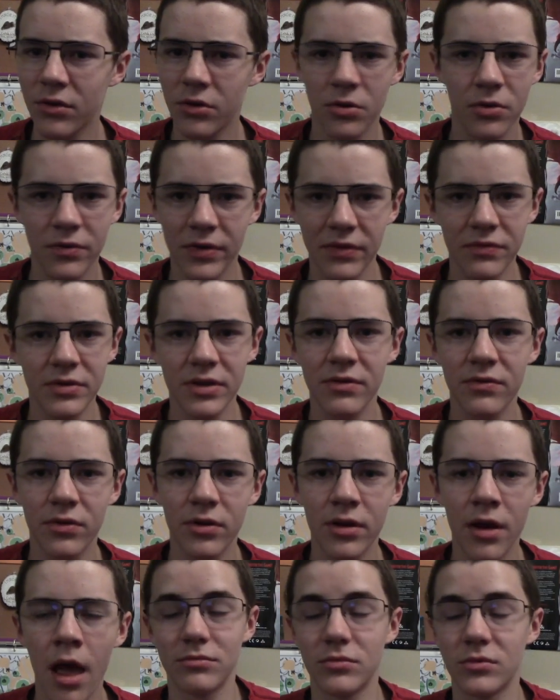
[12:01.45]
or
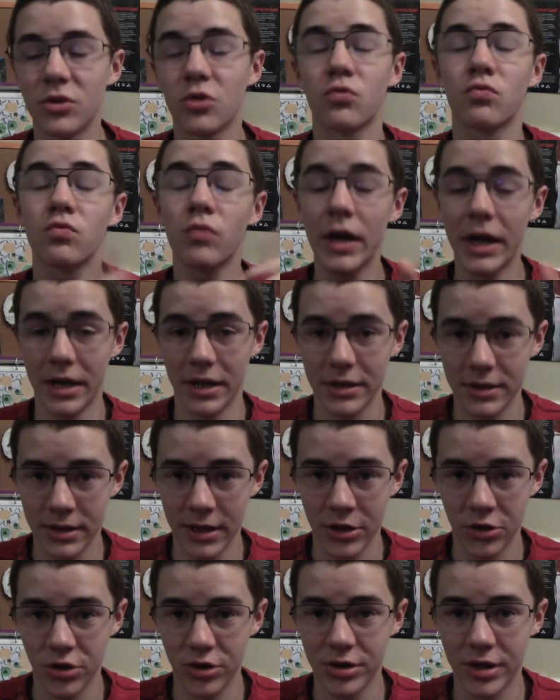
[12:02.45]
15-foot radius, I
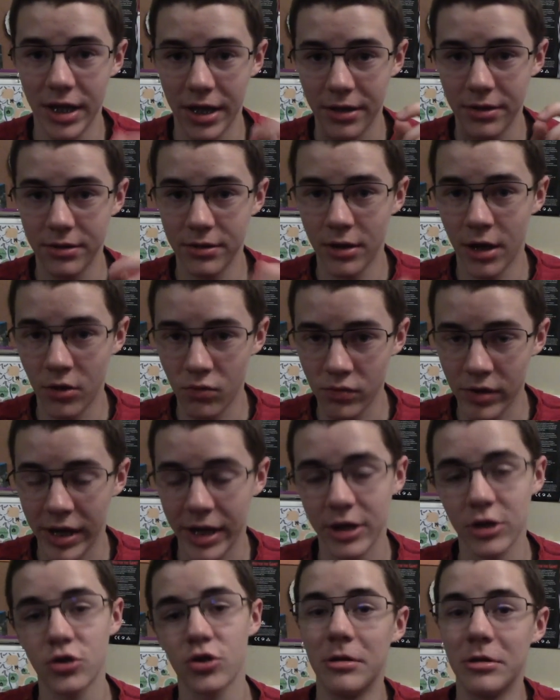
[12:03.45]
should say, not range.